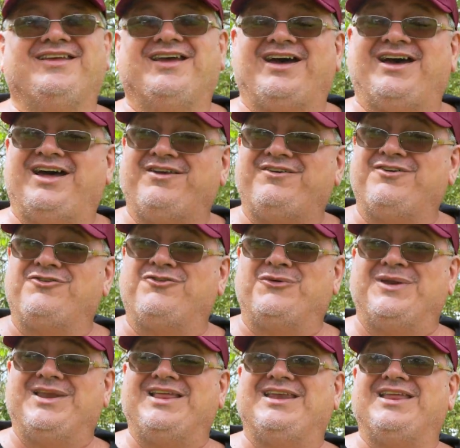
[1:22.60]

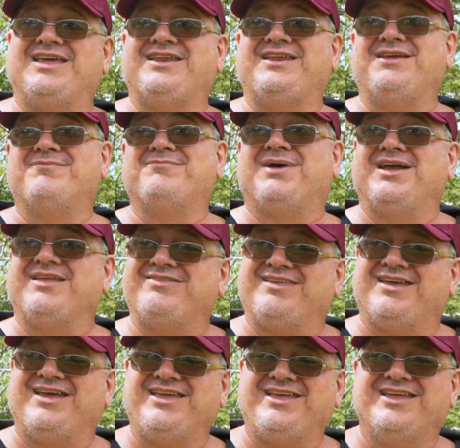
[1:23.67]
120 litre main
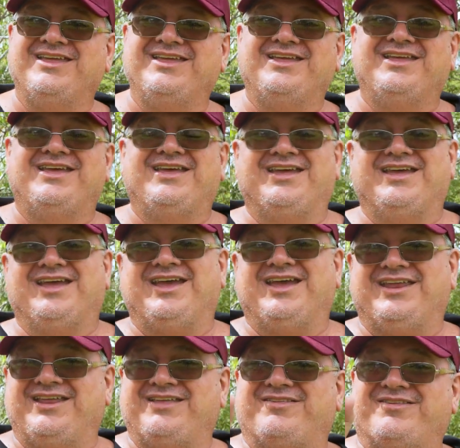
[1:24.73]
tank,
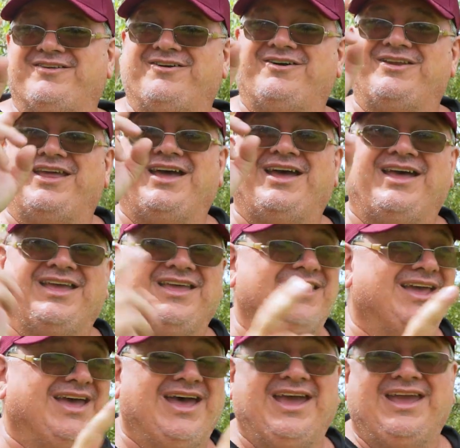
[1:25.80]
and it's got a
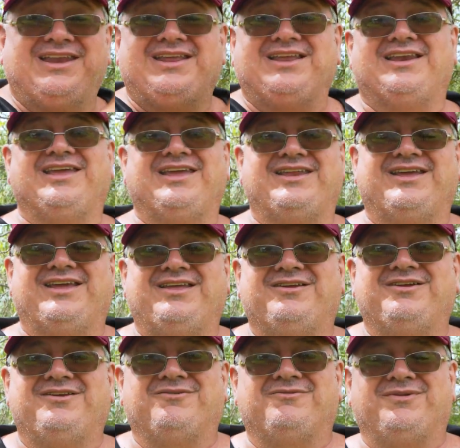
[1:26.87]
80 litre
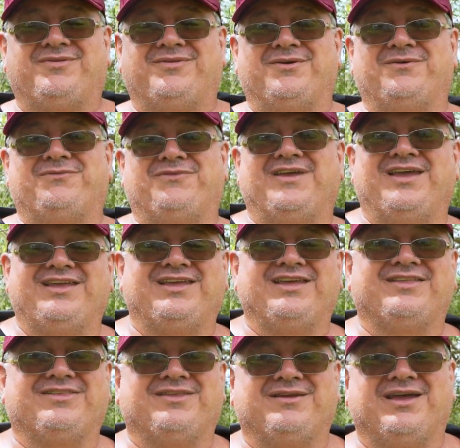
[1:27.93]
reserve tank
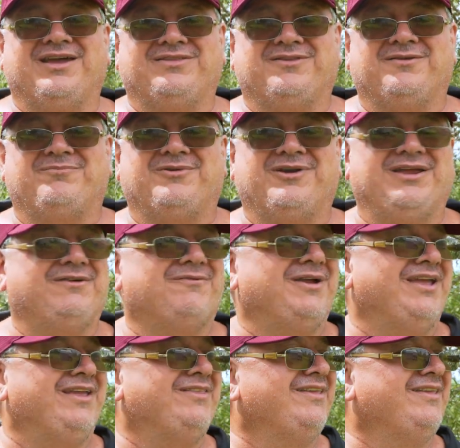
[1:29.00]
at the rear
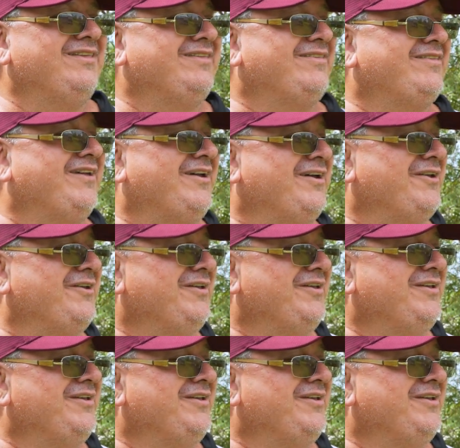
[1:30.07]
end. So